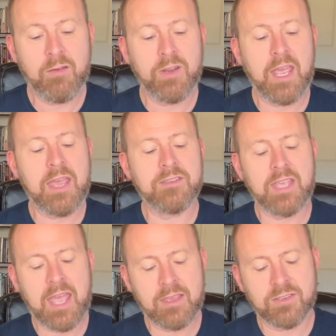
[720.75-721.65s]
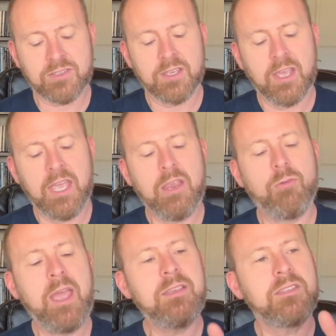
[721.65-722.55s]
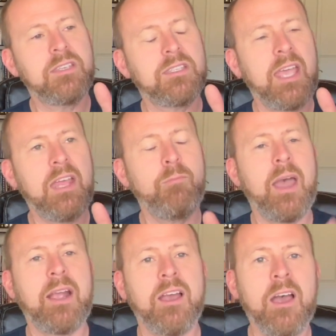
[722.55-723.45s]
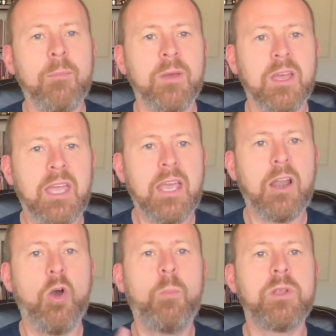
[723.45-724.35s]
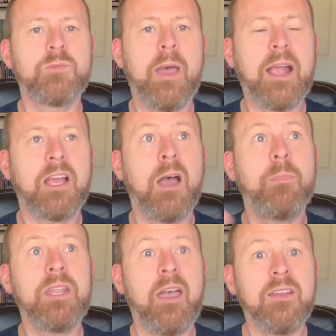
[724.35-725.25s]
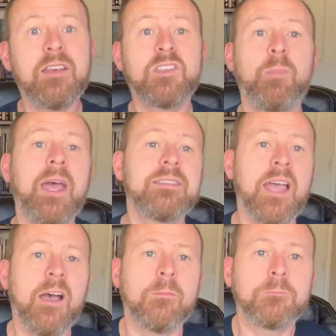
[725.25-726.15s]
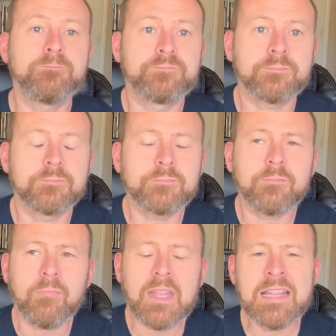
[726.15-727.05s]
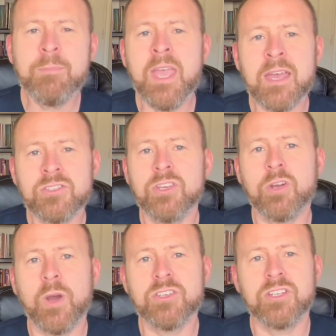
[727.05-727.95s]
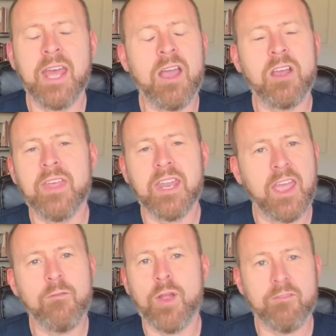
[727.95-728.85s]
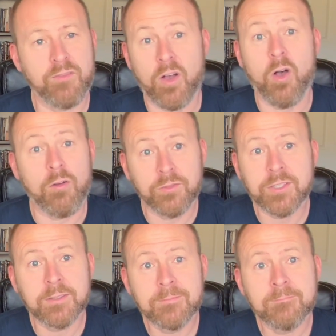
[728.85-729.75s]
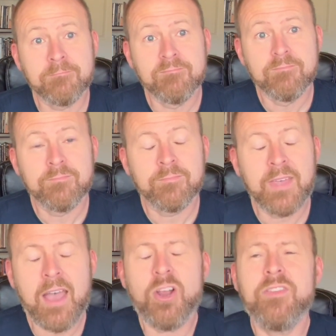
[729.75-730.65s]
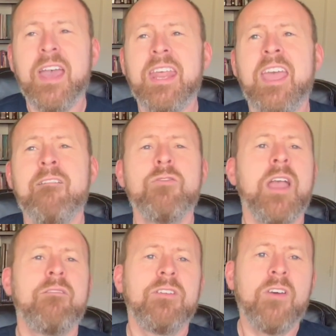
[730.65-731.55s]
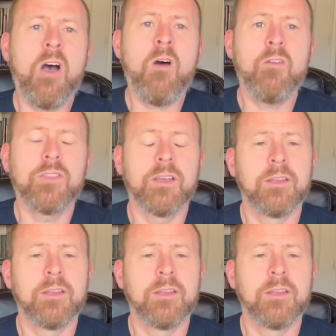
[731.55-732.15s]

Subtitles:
then as he raises his head back up, it opens back up and now he doesn't pass out. Let me ask you a question. How could that ever have evolved? How could that ever have evolved?